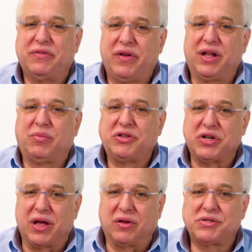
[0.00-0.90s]
available
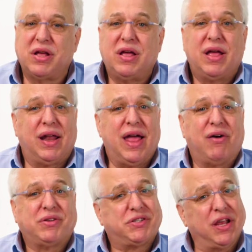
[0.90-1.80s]
channels, and how
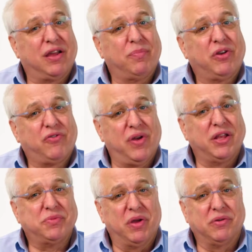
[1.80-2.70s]
to sync up your
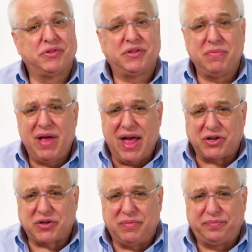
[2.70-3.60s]
transmitters to
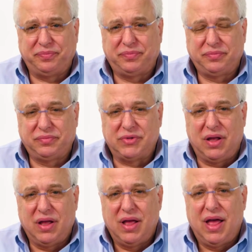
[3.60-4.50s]
match.
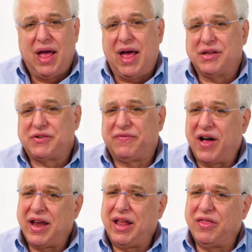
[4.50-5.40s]
As
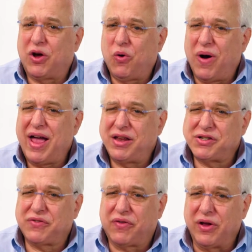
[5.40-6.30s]
finding the
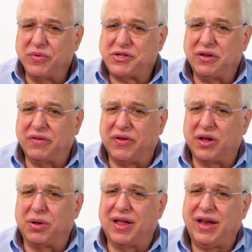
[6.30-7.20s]
quietest frequency
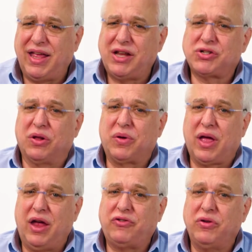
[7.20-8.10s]
available at each
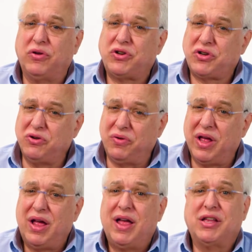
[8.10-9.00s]
location you shoot
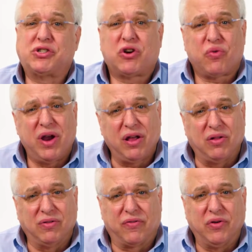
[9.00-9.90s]
is
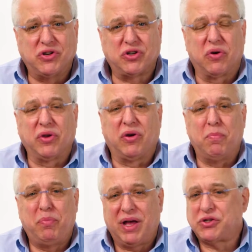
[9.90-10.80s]
critical for ensuring your
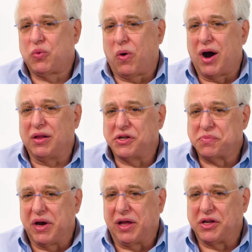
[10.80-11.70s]
best wireless
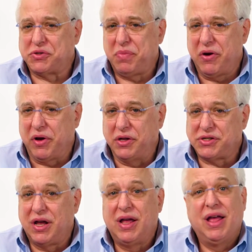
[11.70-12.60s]
mic experience,
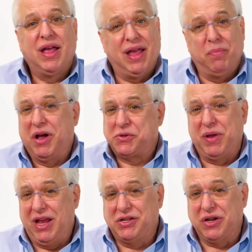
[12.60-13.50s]
it must
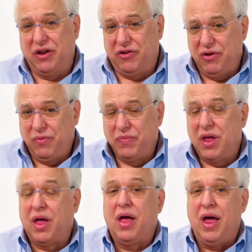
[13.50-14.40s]
be easy to do
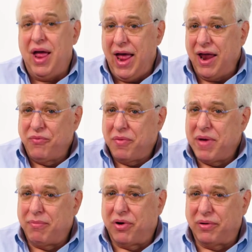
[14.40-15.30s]
and
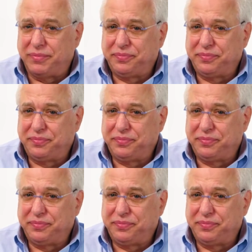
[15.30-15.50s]
remember.